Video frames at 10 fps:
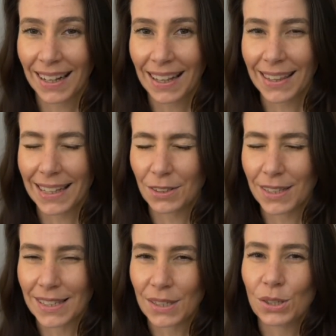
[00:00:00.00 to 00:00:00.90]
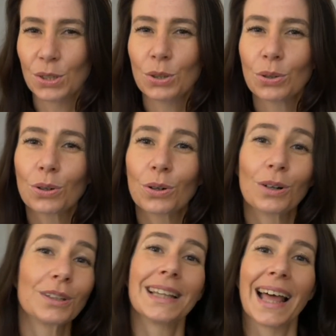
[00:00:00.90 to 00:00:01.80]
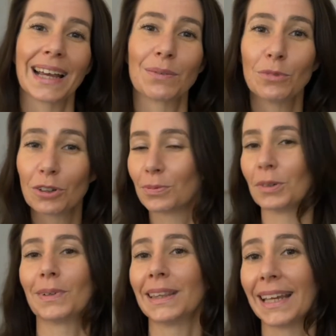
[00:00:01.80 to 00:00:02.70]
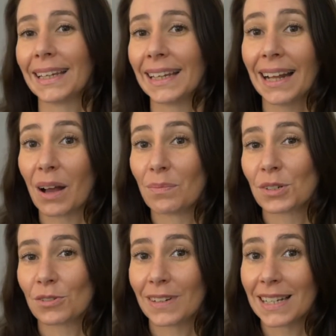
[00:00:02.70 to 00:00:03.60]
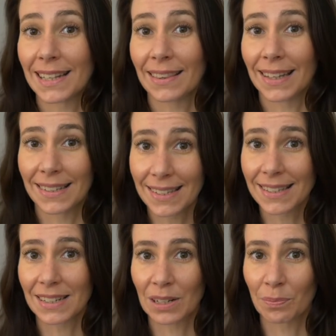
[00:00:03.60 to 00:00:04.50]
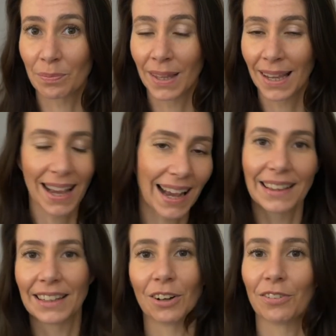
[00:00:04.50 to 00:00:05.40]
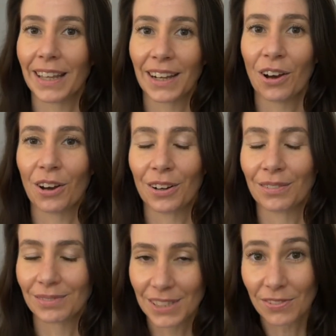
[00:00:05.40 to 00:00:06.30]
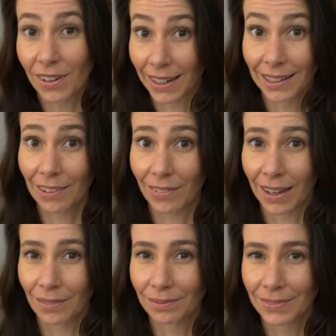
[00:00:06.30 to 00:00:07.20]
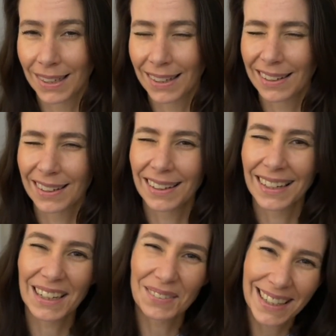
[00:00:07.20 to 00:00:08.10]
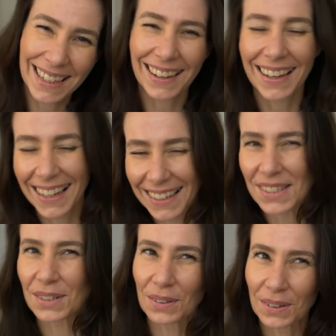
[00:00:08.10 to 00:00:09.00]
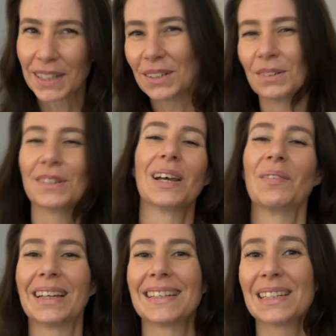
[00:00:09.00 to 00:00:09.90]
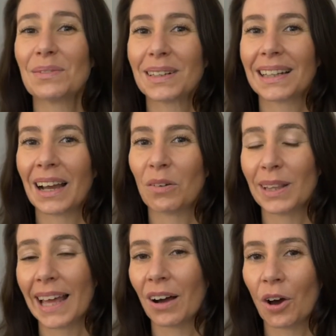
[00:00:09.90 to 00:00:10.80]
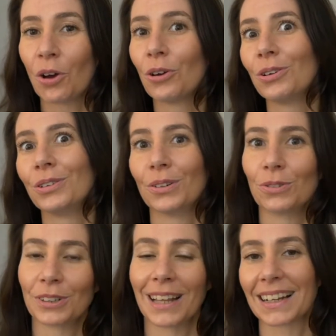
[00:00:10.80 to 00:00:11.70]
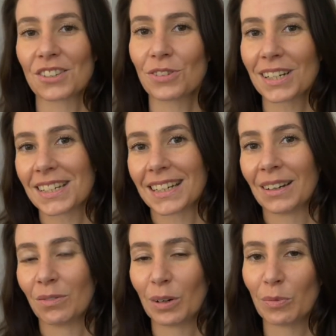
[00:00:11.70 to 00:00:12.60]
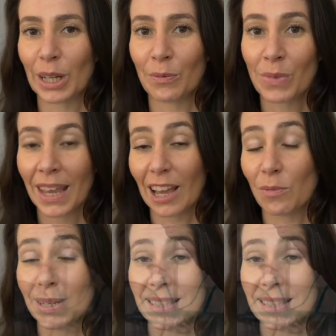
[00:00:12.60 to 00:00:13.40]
They do this yawn-like movement when they get up to reset their system, and then off they go. It's very clever. And we kind of sort of do something similar with our own yawn-like stretching when we have been